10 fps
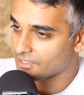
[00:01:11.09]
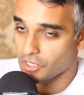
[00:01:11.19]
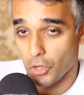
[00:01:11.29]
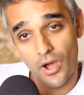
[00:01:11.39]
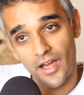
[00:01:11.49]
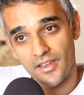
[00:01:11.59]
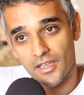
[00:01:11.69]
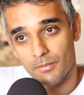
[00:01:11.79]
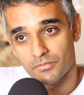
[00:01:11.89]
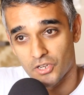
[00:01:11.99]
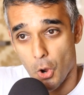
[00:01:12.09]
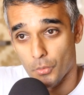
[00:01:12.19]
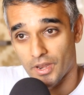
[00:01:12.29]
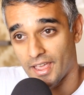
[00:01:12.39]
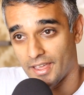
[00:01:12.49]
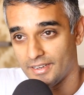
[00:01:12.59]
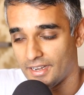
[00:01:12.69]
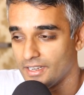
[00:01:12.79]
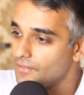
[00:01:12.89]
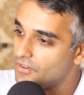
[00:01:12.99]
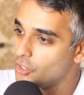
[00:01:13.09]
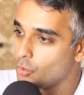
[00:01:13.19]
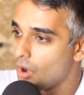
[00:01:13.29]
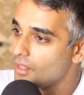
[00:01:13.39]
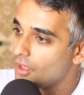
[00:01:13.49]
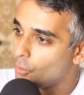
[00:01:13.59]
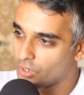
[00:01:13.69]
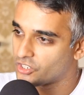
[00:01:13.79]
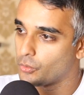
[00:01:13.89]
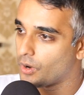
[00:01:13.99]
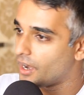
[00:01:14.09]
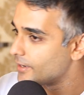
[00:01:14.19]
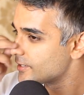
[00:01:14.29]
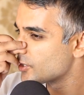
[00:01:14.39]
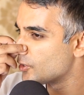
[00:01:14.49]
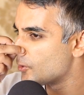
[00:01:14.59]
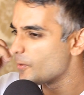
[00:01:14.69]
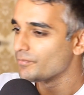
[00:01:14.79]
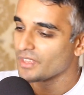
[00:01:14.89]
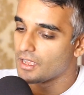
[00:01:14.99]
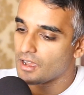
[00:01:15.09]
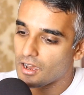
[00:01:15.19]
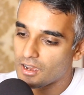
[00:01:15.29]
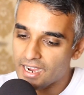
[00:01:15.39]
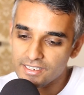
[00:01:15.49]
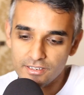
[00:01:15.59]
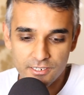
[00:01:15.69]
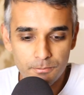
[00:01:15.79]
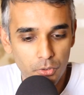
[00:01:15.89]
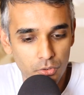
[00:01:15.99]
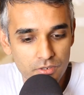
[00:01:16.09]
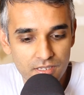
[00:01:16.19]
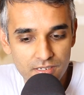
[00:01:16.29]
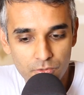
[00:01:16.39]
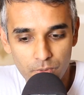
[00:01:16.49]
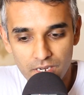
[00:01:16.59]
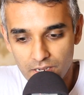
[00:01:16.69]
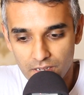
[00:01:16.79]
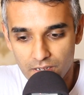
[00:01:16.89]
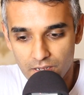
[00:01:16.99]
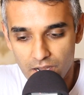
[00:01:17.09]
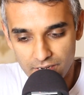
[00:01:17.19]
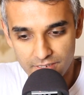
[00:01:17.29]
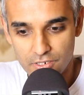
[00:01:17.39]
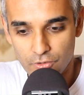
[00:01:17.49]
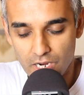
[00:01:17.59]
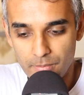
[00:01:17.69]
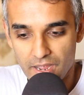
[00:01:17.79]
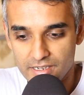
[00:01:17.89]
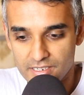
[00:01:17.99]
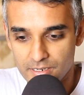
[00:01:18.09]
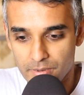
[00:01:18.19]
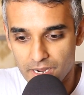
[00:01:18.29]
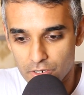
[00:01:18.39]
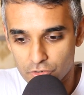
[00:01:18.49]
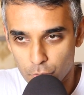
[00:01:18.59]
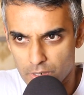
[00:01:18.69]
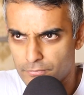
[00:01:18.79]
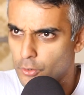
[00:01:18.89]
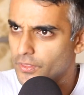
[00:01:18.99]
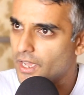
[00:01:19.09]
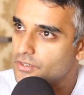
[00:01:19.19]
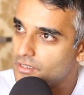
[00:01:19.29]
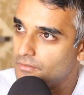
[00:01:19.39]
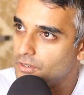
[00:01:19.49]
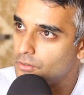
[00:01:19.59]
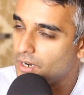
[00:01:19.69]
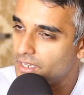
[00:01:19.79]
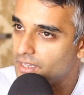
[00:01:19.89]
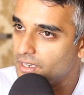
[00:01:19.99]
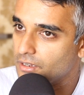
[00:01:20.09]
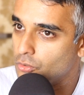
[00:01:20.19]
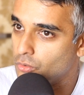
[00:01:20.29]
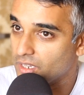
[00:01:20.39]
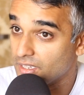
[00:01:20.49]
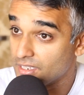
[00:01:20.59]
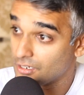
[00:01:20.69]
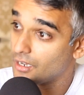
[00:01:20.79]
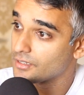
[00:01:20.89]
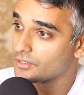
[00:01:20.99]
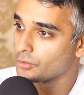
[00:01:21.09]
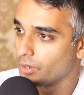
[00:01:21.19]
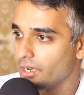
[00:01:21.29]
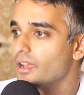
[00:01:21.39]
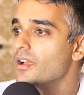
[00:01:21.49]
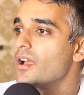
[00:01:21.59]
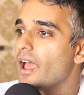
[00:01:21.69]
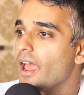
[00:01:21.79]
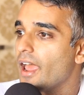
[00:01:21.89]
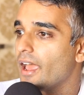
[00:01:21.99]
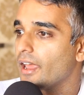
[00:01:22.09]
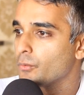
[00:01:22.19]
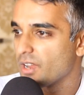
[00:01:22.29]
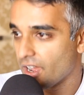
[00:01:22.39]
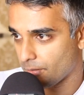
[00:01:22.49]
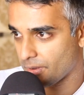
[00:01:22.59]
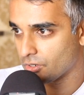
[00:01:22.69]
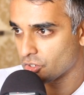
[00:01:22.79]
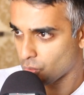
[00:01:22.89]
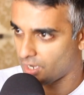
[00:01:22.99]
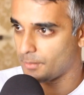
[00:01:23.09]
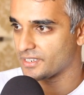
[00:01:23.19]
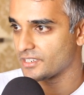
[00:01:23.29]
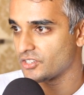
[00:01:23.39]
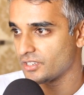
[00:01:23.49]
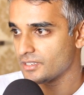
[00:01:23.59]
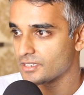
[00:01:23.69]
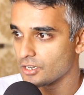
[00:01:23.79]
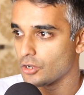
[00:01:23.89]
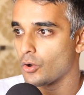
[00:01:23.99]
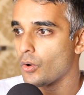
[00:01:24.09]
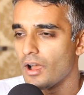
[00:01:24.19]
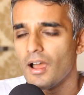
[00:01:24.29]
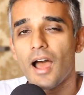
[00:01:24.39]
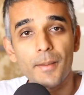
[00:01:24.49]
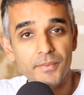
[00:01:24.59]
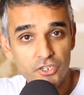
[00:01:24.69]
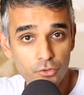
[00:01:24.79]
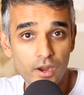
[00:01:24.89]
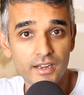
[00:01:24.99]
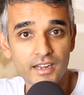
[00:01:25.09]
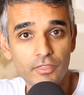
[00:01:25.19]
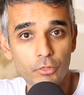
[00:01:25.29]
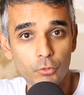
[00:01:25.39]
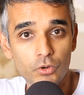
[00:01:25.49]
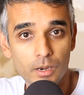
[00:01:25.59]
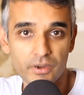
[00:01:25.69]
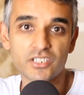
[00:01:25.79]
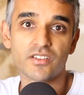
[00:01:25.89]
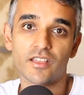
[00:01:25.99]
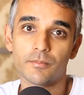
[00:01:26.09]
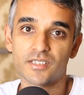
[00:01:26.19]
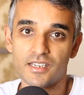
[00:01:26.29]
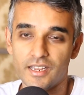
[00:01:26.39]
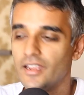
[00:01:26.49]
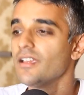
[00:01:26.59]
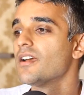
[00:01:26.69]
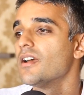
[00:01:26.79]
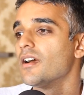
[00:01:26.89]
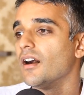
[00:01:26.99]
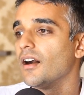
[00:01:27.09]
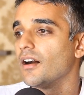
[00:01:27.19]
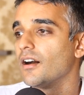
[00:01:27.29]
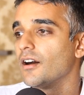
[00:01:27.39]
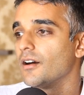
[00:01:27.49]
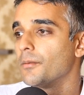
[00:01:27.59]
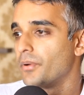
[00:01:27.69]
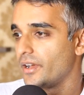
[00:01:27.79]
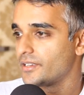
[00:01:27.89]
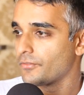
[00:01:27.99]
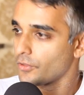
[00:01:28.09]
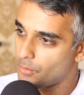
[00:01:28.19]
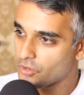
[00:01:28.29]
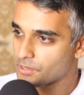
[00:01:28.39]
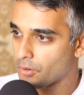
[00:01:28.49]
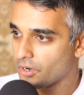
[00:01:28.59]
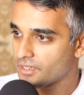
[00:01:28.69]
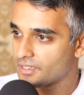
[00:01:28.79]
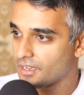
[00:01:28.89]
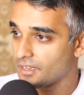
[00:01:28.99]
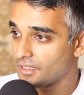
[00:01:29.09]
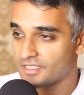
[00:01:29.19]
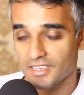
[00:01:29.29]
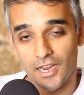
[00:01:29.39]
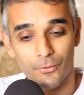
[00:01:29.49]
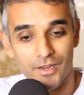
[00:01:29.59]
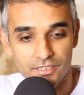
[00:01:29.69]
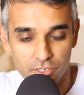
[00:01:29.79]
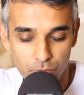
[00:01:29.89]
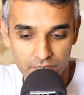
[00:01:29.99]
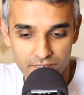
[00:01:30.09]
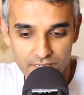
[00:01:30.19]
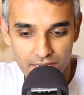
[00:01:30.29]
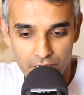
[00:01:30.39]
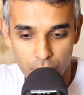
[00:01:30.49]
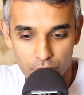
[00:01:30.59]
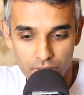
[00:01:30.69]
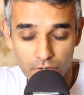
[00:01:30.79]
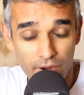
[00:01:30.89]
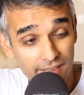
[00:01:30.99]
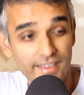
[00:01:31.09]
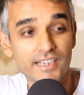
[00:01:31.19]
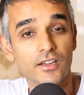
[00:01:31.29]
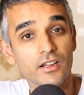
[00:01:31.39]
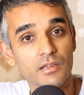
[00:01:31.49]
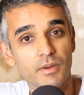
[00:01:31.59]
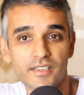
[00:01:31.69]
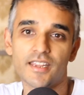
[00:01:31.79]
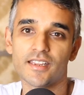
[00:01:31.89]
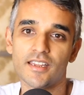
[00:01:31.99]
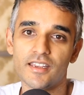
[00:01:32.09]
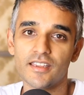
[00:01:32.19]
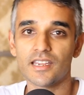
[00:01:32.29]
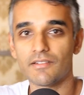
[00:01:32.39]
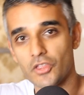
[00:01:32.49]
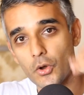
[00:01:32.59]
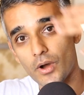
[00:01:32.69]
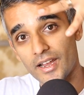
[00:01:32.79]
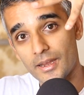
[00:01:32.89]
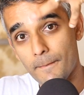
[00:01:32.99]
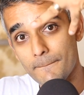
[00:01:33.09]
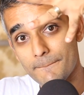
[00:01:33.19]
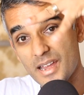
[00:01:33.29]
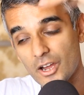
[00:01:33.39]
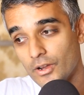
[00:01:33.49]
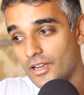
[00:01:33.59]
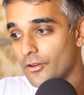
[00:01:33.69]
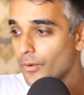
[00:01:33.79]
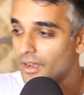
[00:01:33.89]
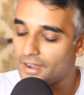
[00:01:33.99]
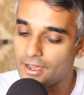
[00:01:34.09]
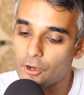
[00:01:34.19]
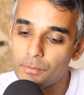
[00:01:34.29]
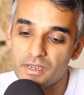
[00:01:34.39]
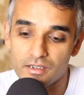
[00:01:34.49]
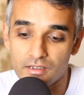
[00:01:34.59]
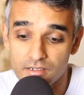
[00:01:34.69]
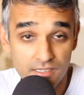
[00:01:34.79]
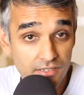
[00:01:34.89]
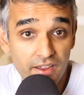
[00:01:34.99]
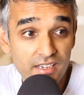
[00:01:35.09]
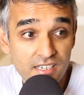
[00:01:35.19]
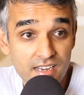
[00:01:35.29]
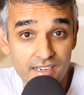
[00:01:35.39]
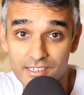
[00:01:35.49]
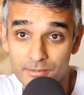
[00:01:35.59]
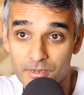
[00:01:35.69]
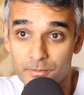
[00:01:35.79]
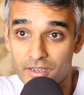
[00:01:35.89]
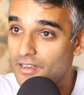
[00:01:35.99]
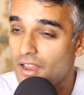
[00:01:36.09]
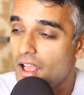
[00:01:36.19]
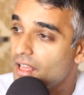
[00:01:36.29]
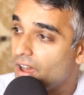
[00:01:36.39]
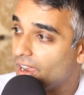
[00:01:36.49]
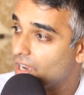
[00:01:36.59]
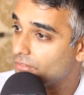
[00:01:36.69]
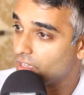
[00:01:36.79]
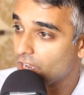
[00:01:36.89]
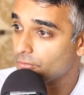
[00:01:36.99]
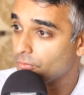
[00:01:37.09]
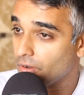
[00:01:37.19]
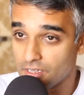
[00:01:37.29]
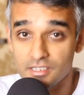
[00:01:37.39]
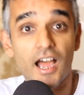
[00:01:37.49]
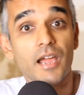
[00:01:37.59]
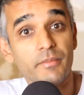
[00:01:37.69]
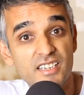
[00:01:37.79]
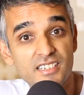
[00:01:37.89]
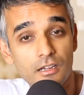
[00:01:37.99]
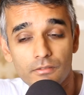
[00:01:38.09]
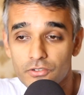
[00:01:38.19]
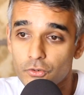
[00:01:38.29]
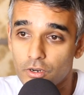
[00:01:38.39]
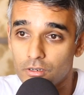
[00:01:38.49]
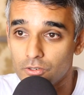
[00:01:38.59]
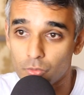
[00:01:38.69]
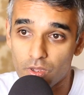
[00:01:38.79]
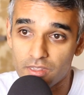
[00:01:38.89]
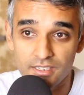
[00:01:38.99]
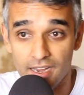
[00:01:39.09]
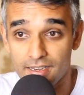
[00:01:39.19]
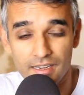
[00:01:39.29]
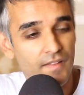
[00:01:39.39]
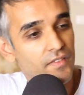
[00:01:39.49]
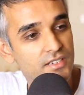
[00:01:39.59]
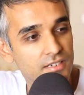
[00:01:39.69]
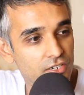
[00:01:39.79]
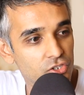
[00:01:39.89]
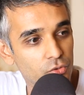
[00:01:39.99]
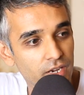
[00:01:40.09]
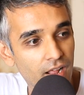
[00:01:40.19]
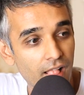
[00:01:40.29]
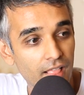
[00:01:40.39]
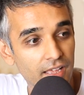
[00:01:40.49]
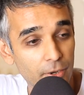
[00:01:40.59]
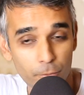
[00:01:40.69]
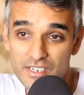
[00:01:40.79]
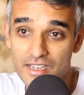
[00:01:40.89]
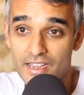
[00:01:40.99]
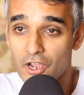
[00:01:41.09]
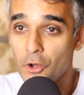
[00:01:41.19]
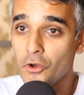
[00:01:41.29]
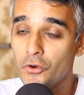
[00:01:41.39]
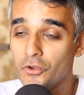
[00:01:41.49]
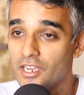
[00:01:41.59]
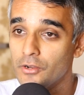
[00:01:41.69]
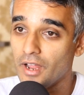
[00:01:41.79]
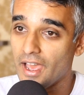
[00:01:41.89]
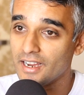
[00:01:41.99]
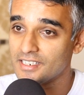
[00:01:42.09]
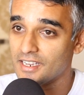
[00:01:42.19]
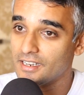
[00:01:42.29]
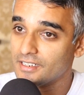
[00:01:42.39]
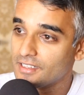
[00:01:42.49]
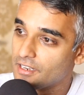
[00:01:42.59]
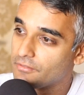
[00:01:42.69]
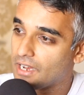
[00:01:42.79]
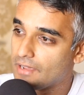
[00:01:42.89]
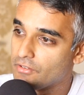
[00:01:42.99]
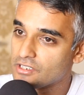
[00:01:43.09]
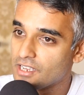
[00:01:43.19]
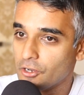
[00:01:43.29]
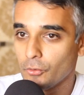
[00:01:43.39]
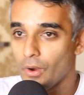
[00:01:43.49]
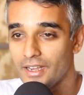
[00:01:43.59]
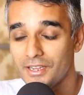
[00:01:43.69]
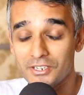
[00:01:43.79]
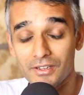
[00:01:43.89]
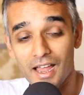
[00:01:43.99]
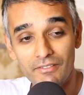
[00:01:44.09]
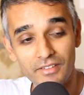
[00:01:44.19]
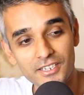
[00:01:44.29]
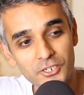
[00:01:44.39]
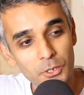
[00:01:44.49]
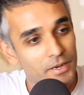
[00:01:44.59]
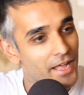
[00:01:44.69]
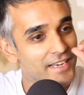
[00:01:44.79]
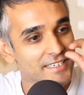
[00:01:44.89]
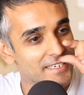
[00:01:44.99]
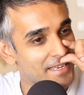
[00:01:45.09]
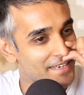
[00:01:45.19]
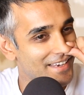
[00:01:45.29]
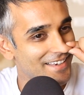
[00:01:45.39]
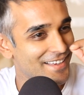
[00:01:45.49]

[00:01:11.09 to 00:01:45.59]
So I am going ahead and giving you what you want. So I took some polls this week on Instagram, asked about 3,000-4,000 of you, I think, who at least saw the story. And we got about 20 messages. So I'm going to try to get through a bunch of them today. But for the most part, let's get right to it. Now, you know, I like talking about dating in India, even though I am married right now, because it's fascinating to me, man. I have a lot of friends. I myself struggled with dating in this country. It was like, oh, cute accent. And then 5 years later, why do you still have that stupid accent?